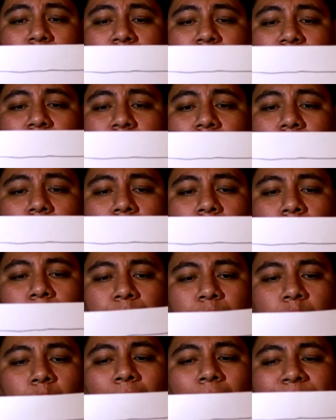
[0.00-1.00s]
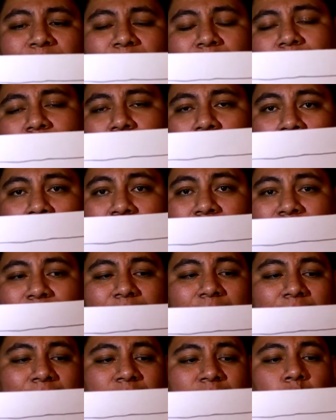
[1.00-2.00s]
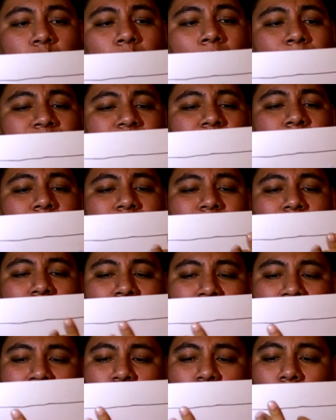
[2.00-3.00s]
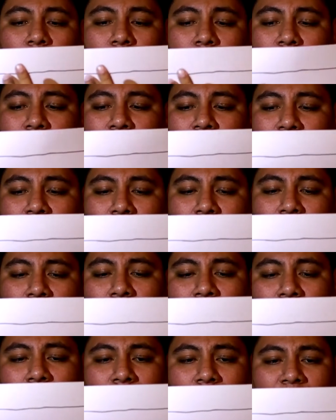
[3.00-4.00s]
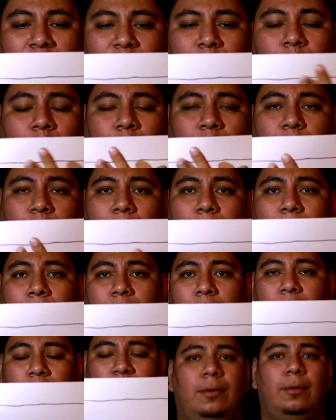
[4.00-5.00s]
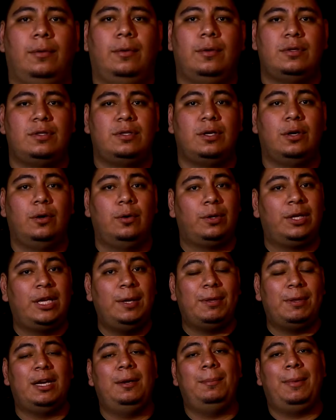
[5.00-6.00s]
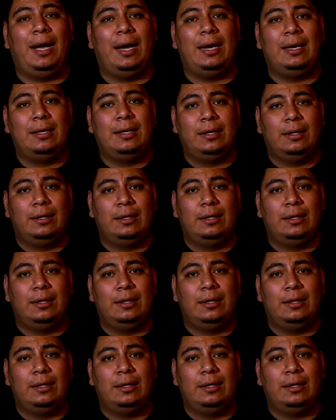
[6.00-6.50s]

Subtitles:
So crop sensor obviously is cropped, so it's a lot smaller than a full frame. So keep that in mind.